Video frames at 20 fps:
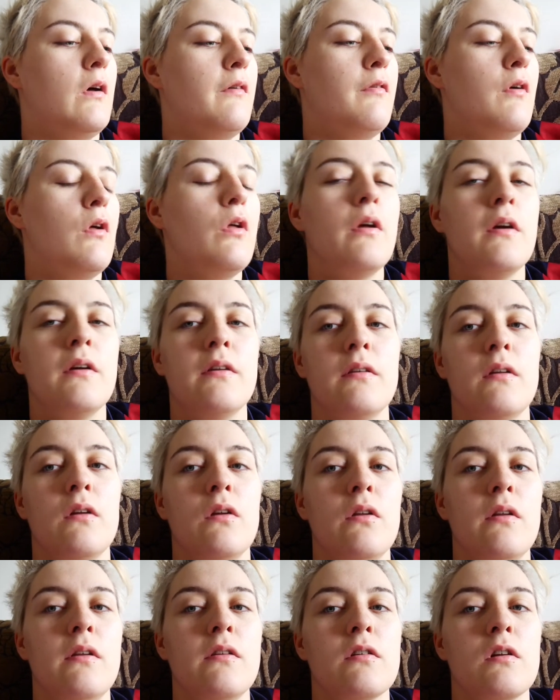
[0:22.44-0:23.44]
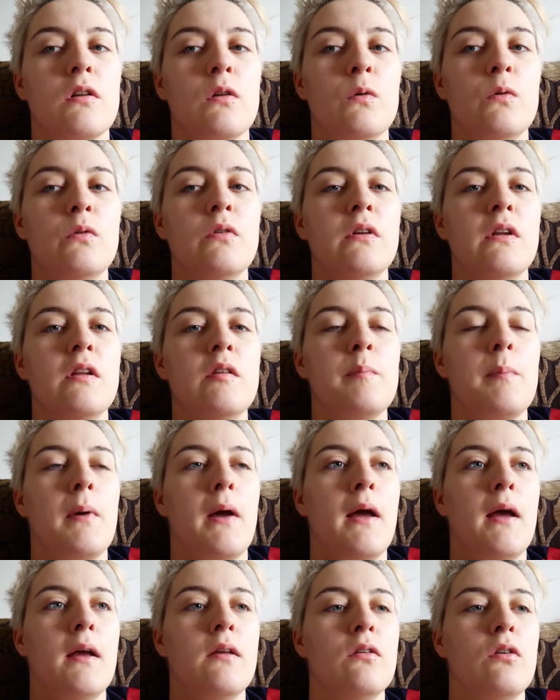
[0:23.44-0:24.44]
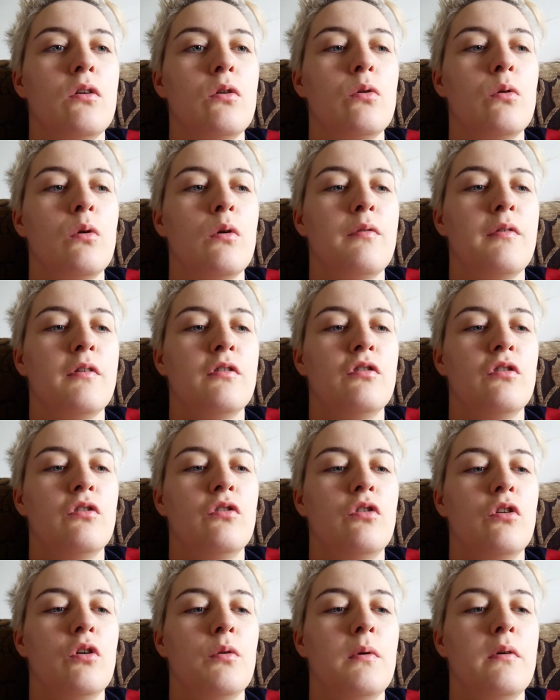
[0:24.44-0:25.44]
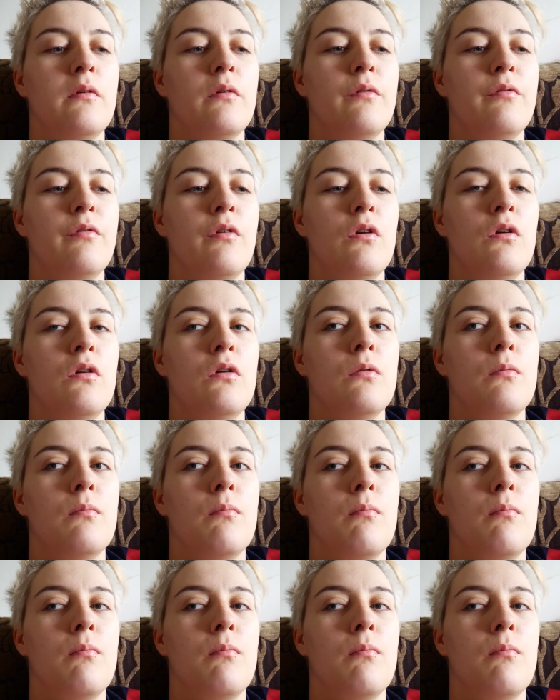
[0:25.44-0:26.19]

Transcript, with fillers: I've all, this, all these clothes and these bags. I don't know if I should do a wee review.